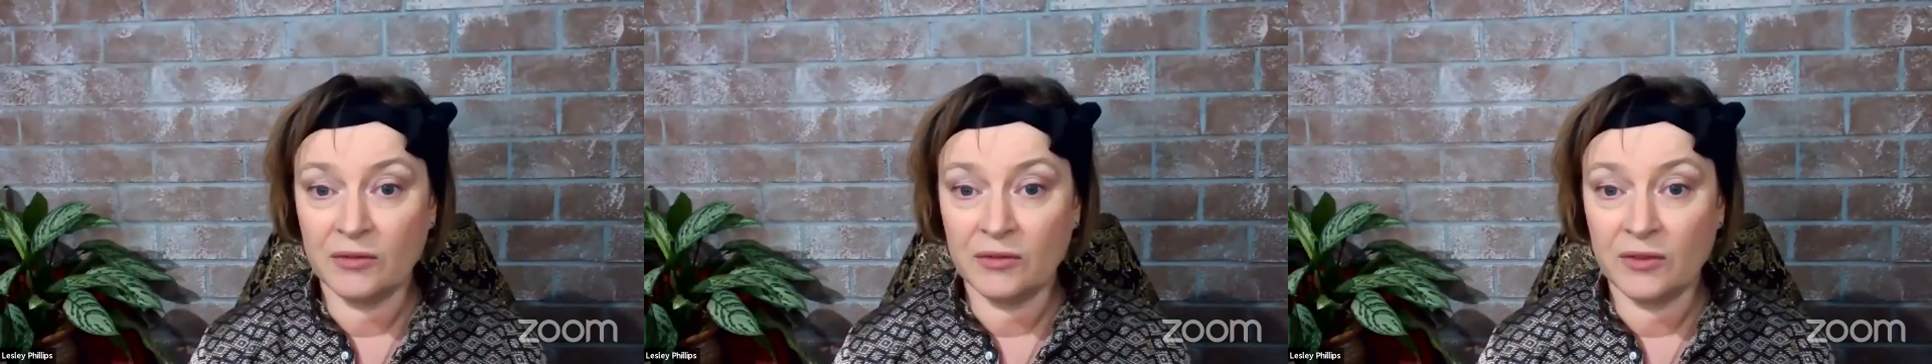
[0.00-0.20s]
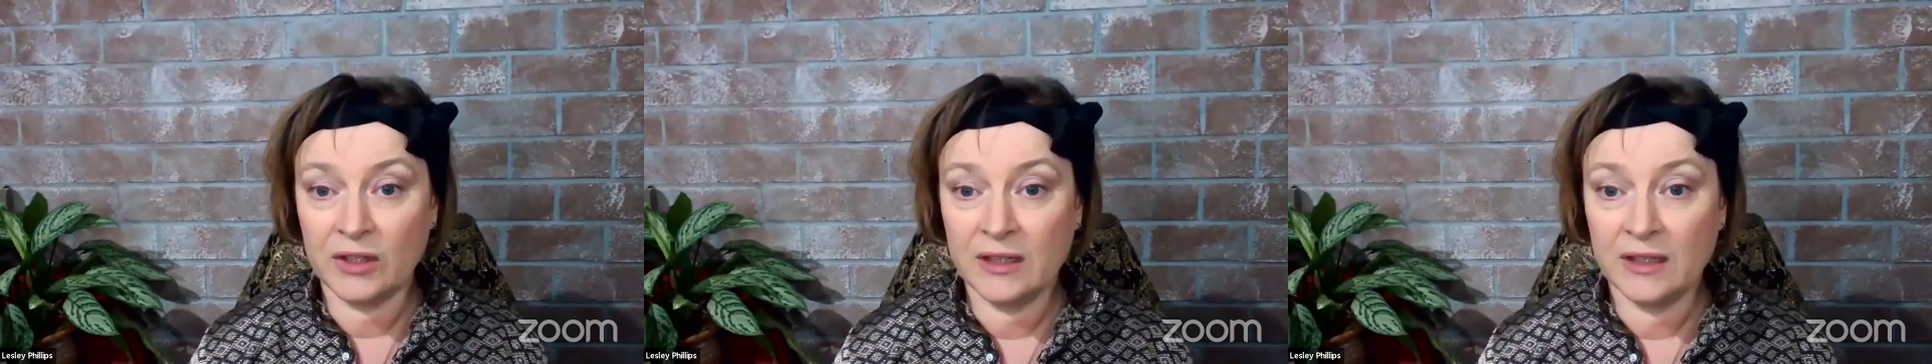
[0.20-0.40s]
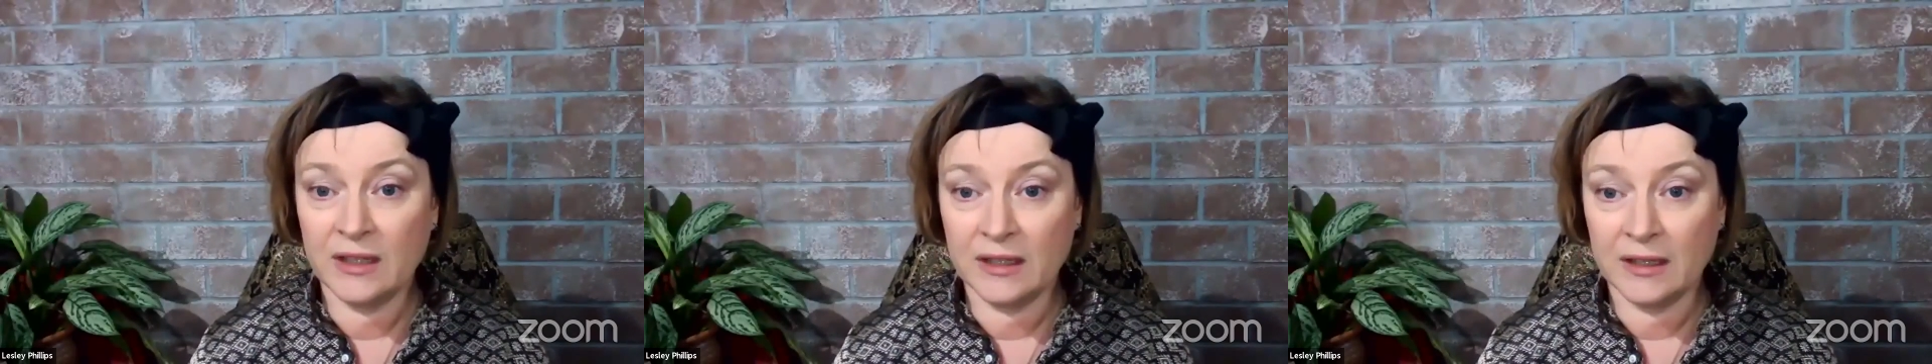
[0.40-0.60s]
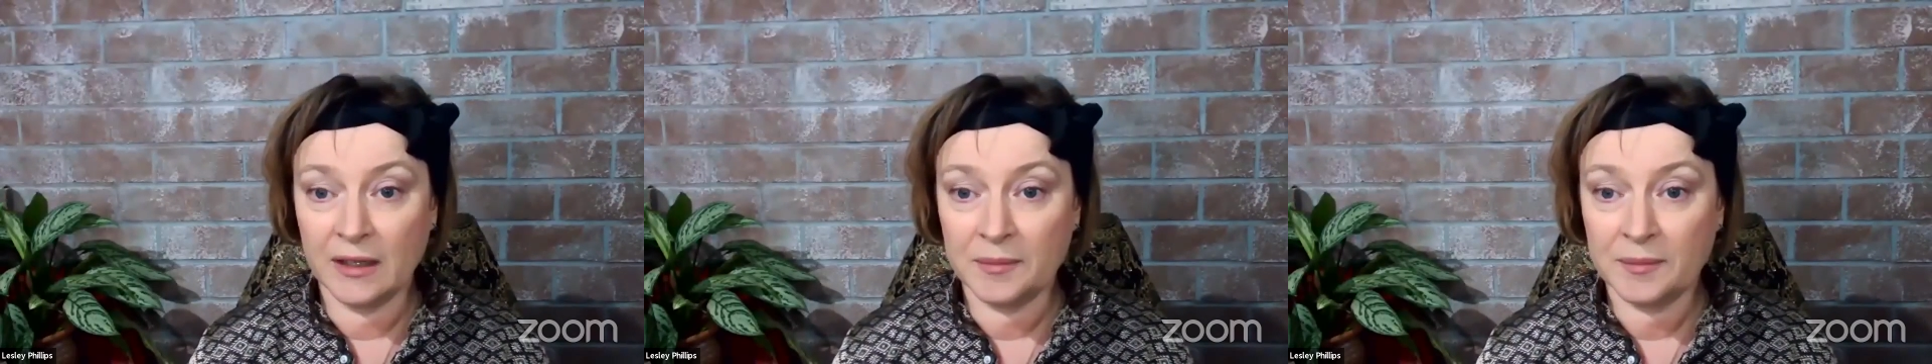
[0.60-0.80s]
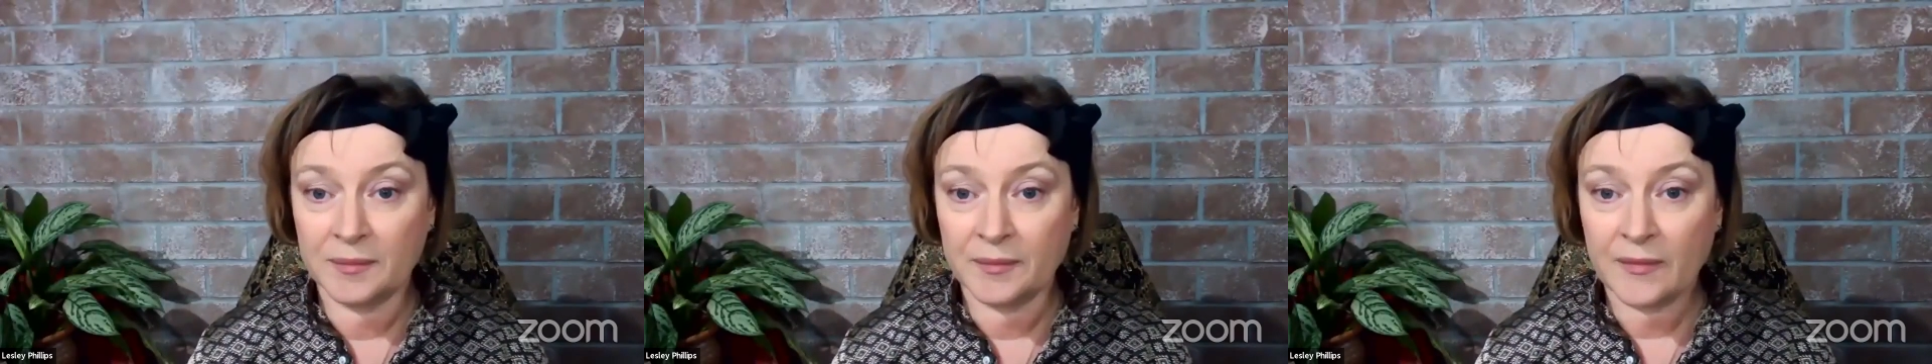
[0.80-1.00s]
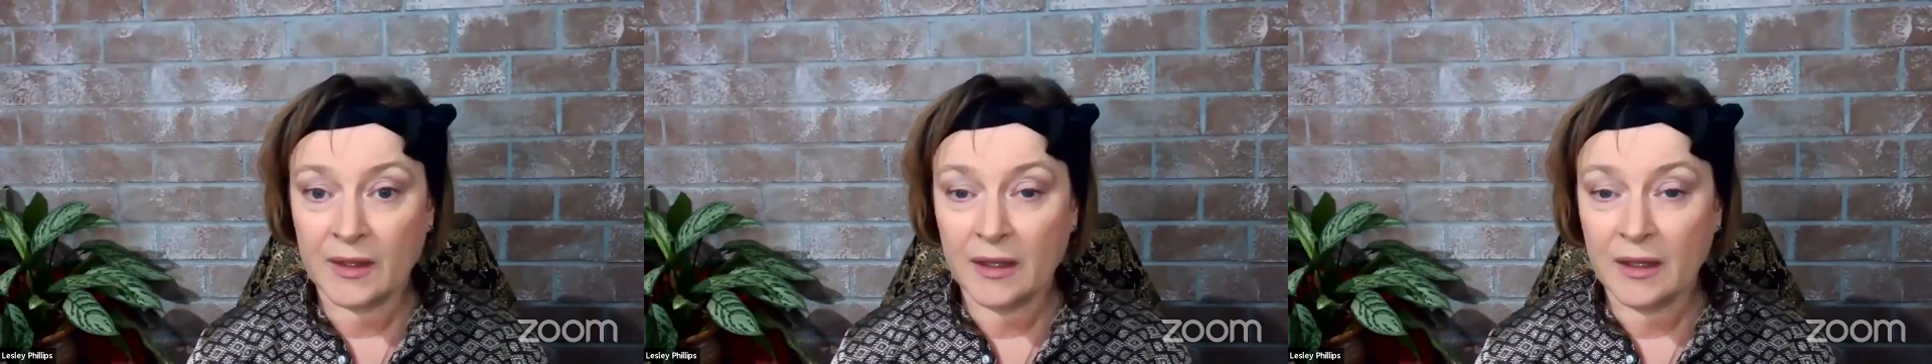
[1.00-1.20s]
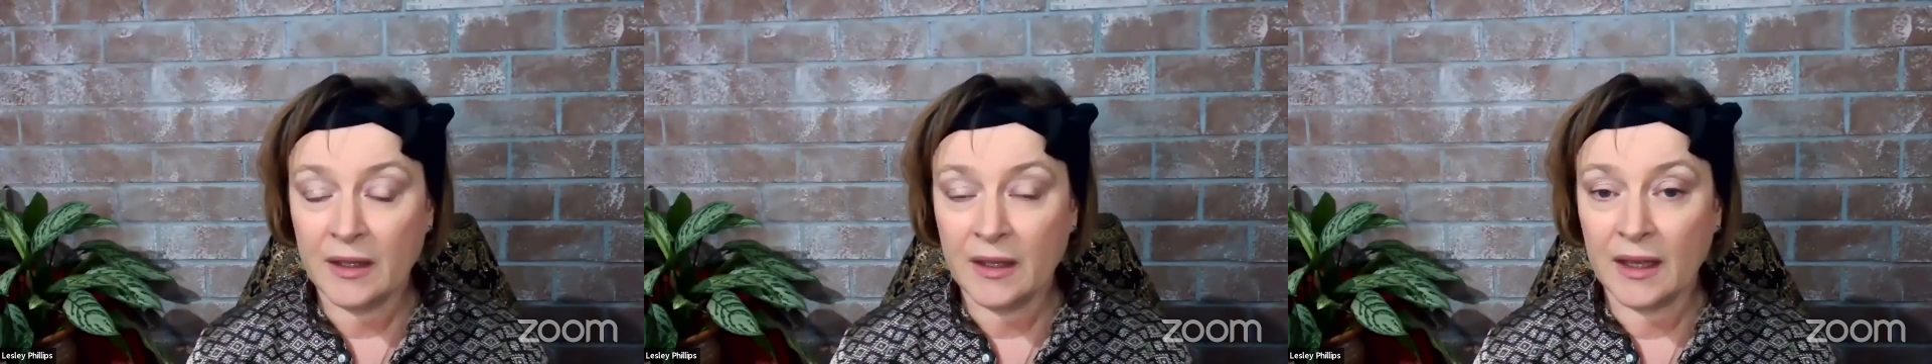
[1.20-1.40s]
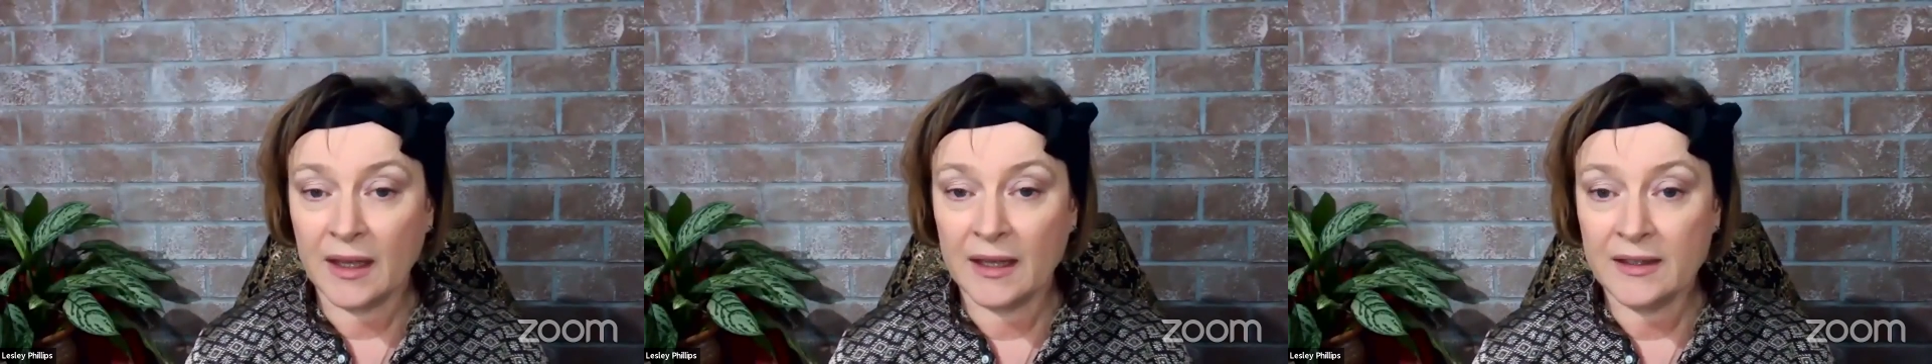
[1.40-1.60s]
the year.
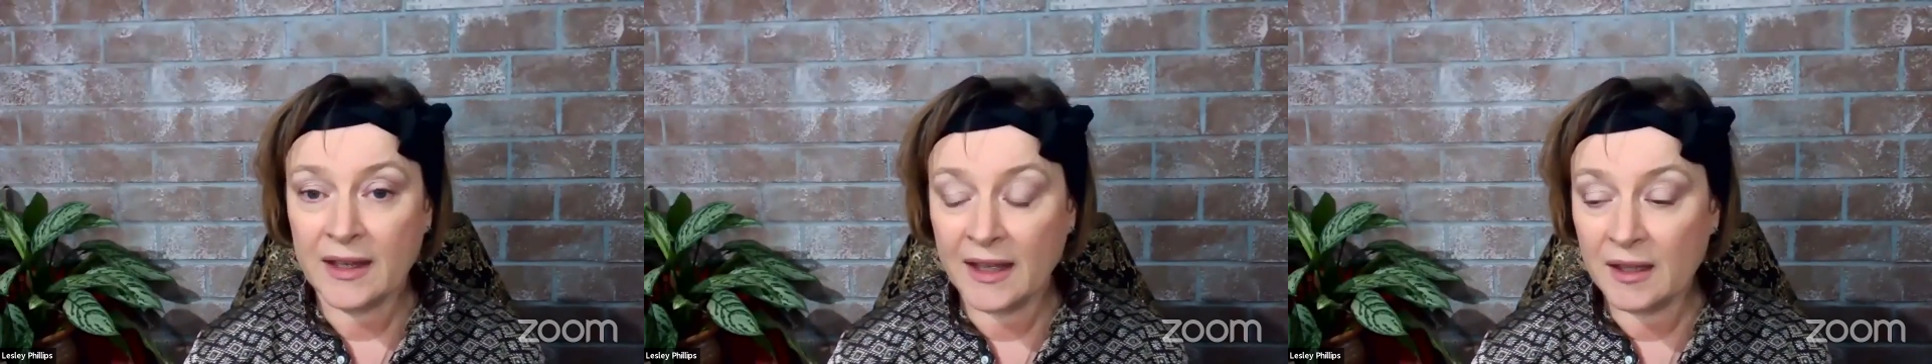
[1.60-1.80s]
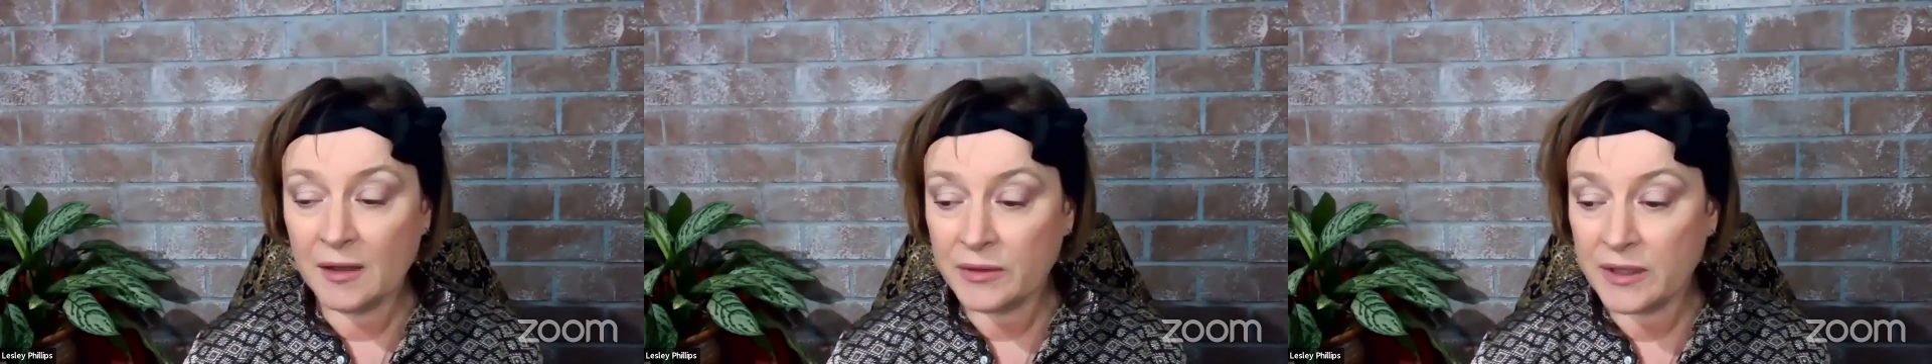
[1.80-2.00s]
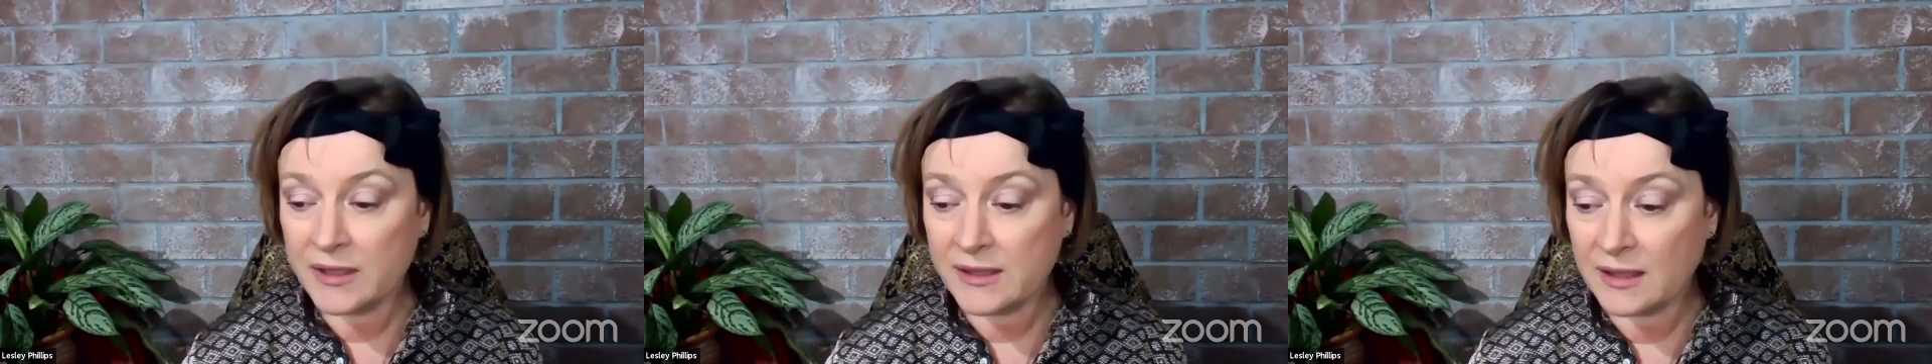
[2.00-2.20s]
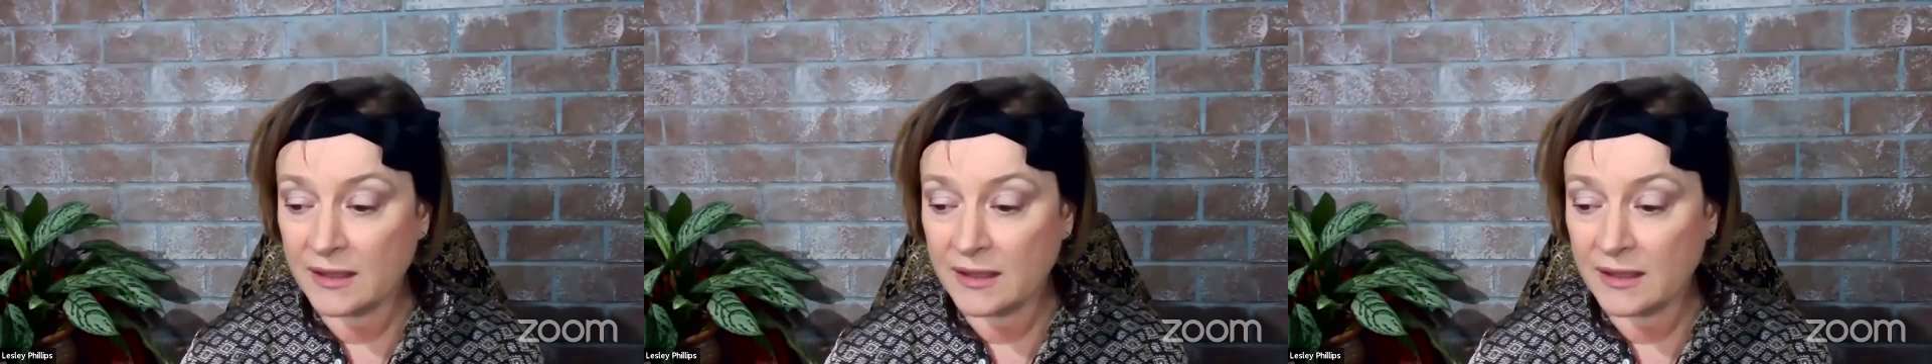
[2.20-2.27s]
And now it's a